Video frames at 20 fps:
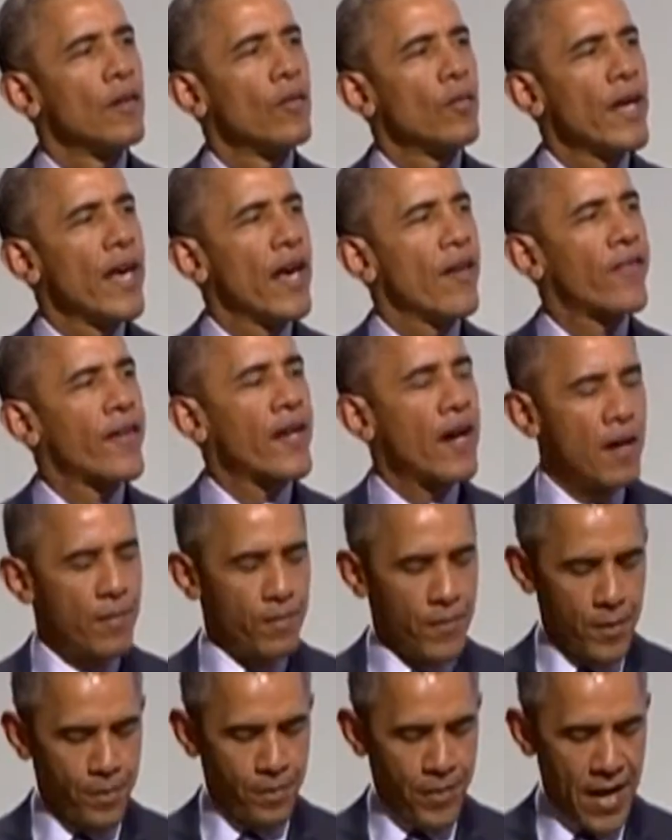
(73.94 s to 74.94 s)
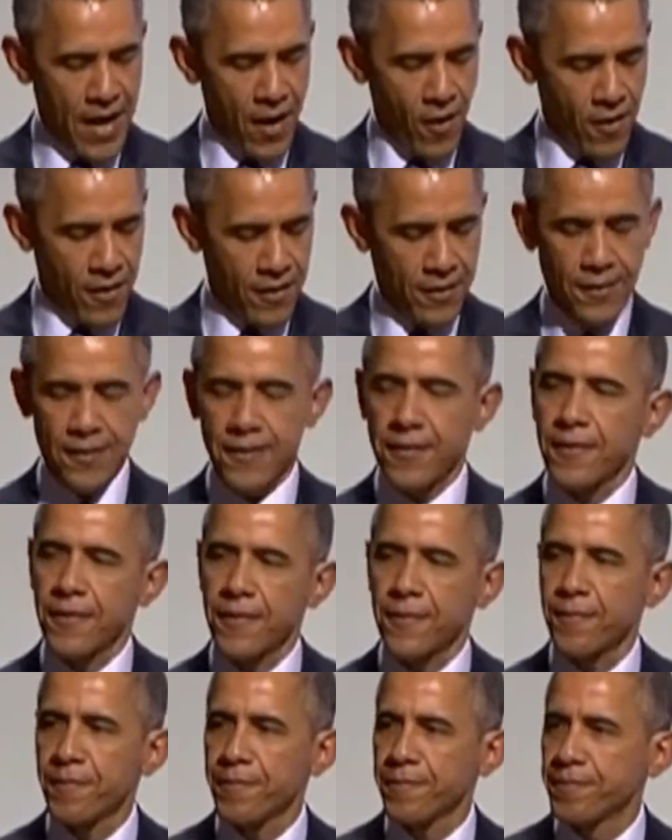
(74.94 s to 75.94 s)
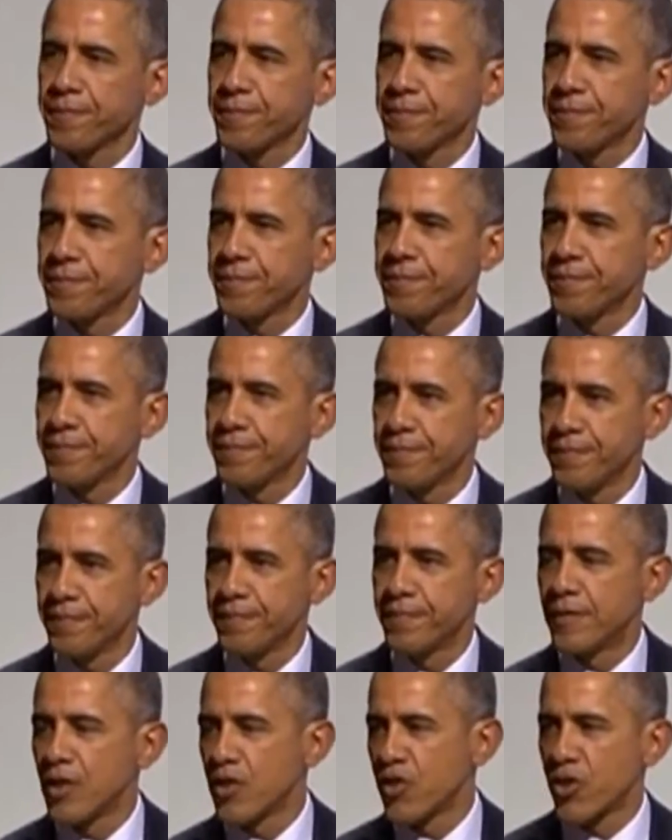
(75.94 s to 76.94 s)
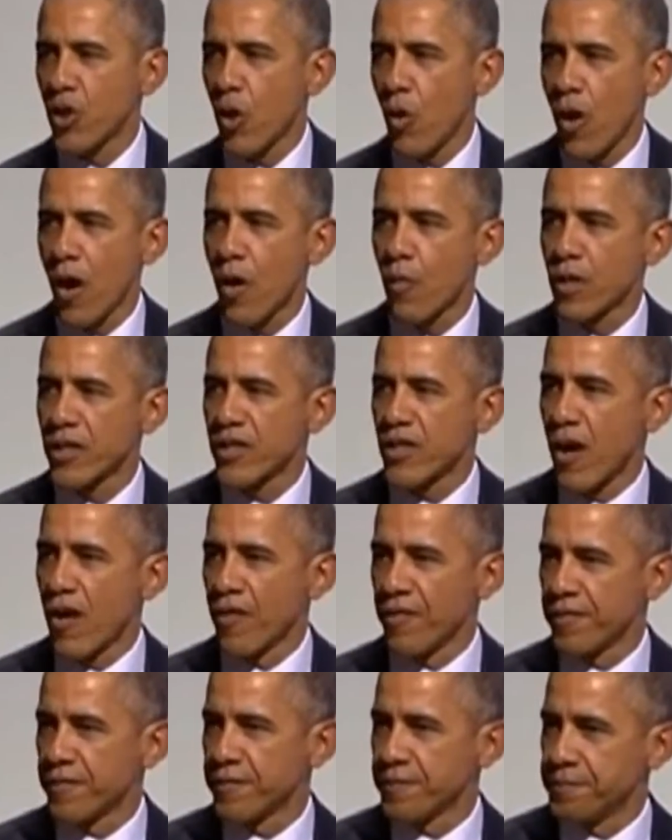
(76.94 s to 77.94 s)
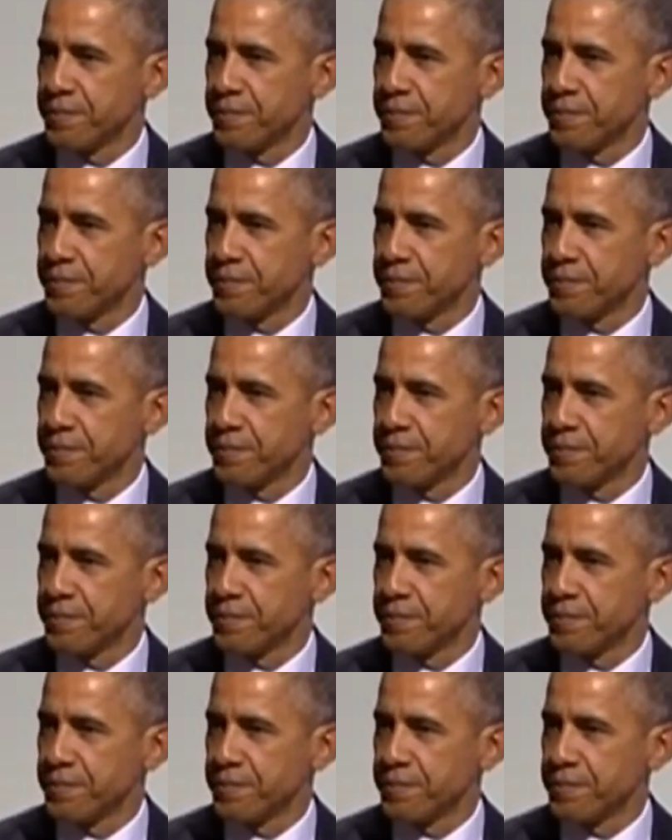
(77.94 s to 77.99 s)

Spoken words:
we have come to Paris to show our resolve.